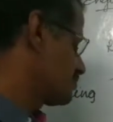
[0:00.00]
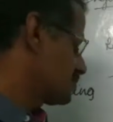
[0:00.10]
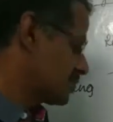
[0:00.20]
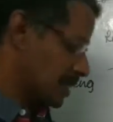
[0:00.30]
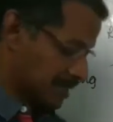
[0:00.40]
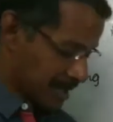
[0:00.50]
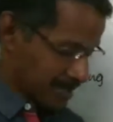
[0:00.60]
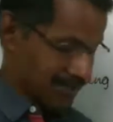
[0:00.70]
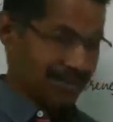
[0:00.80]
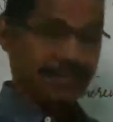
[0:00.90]

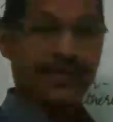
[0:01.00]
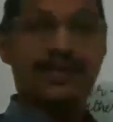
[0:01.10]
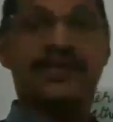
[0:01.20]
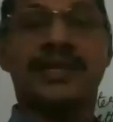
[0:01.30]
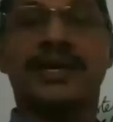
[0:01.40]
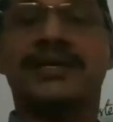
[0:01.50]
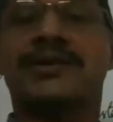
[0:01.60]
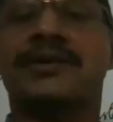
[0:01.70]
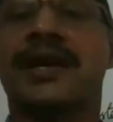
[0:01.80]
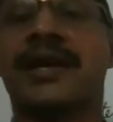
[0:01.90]
kicked on the third
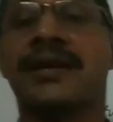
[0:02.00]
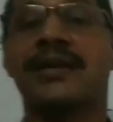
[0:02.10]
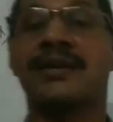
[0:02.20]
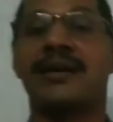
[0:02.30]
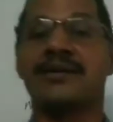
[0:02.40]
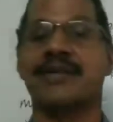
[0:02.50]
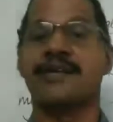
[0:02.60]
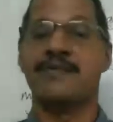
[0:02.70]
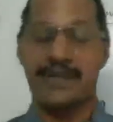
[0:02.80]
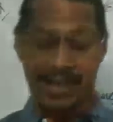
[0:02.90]
toenail, and then what